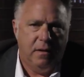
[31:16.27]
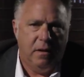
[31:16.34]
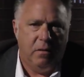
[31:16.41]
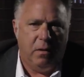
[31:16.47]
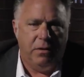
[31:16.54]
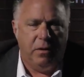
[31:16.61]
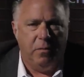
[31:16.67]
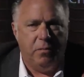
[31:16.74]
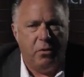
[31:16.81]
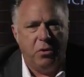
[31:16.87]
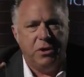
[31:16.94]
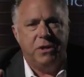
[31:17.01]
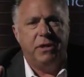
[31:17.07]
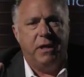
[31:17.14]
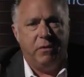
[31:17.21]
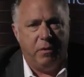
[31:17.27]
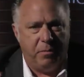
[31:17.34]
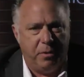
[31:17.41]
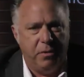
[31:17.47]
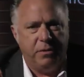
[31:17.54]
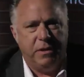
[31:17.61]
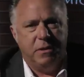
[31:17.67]
that what they're pushing,
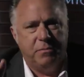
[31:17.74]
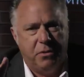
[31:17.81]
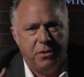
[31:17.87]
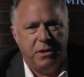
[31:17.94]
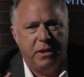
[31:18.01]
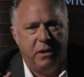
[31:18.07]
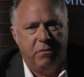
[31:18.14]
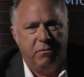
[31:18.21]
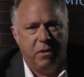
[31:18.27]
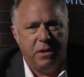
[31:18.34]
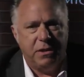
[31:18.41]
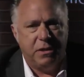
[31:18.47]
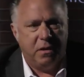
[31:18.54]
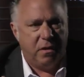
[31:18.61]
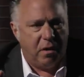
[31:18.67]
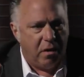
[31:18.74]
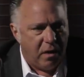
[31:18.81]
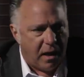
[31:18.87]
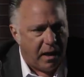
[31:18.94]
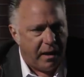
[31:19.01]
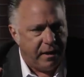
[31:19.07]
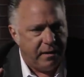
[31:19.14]
what Putin is pushing in Russia,
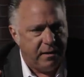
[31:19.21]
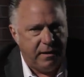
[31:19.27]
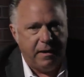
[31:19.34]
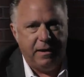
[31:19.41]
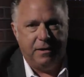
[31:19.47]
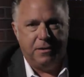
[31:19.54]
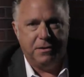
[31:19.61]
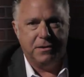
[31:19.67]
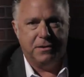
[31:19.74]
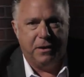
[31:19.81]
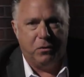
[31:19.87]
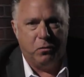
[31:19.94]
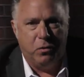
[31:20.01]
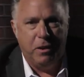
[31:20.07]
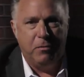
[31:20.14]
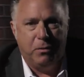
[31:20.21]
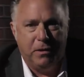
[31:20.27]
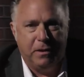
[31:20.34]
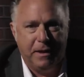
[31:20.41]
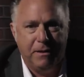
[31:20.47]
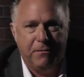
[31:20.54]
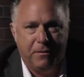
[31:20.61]
are ideals that we
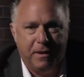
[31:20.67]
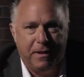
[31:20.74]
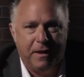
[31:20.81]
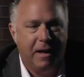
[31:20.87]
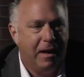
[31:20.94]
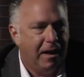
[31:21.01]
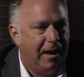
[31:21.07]
believe in,